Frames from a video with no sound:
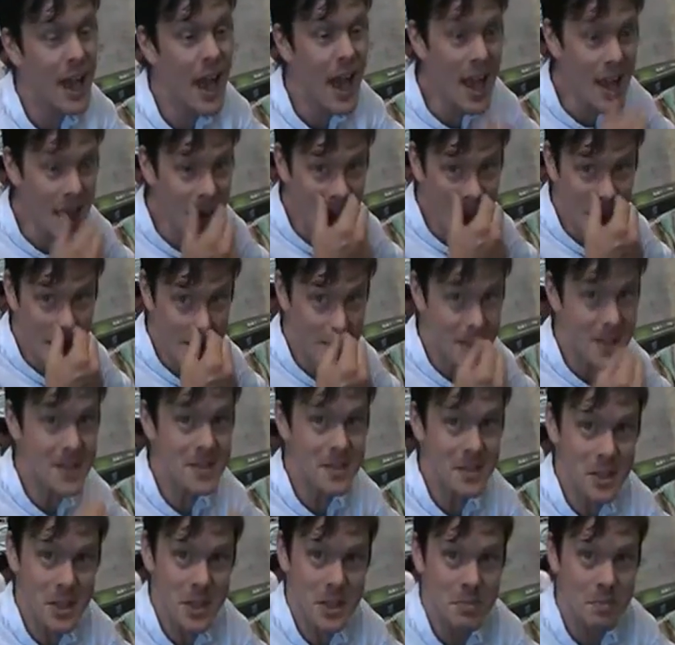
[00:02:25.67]
Yeah.
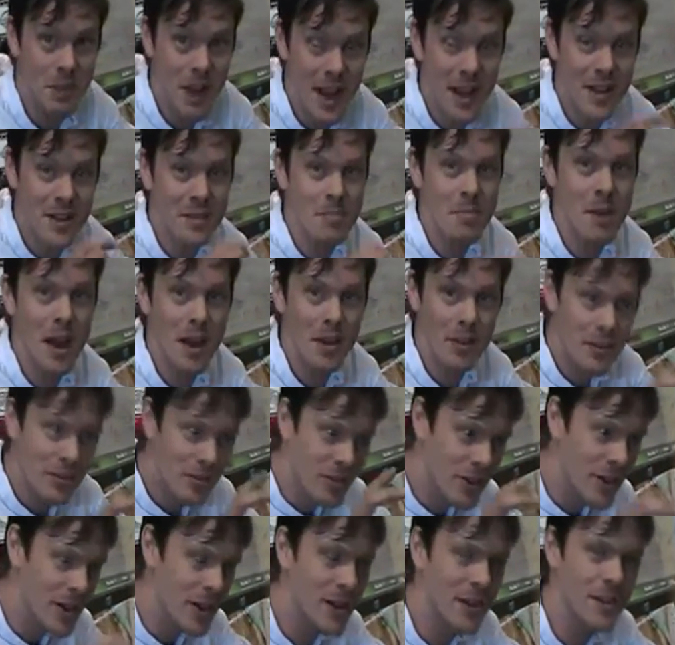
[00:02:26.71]
Just made them out of
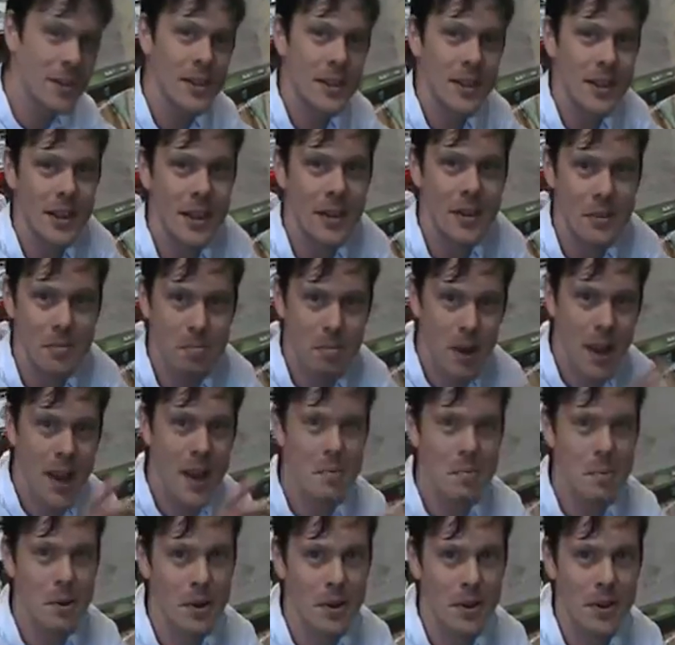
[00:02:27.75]

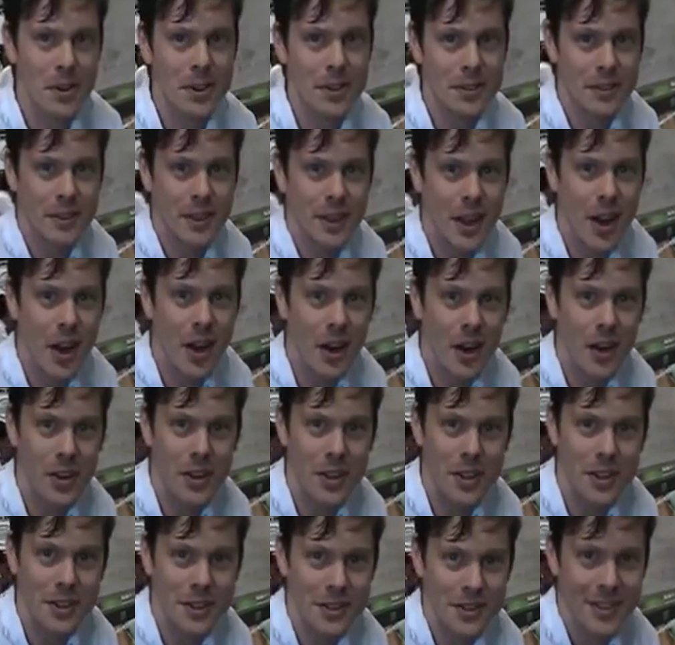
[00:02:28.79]
paper and
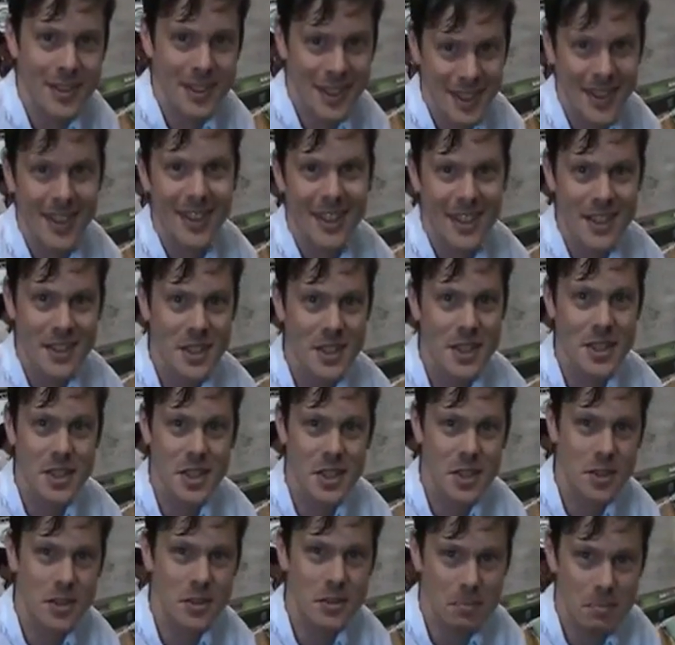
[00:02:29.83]
card,
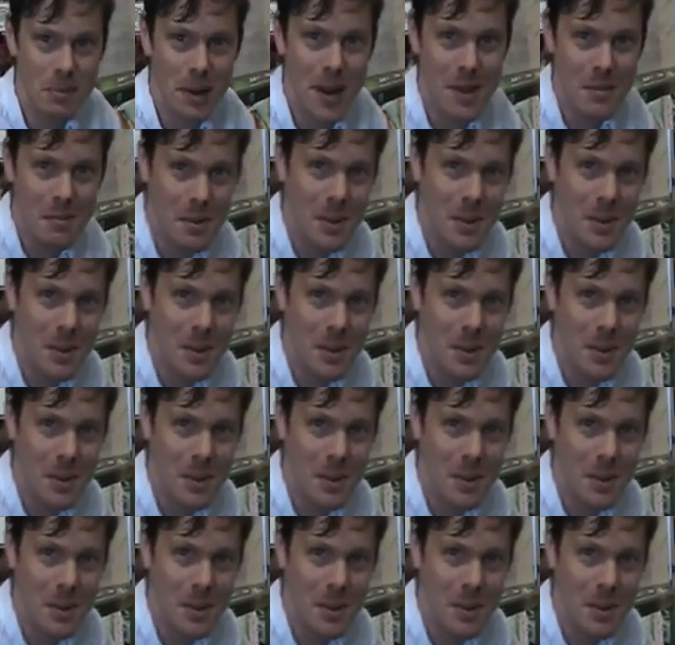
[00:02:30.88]
tissue paper,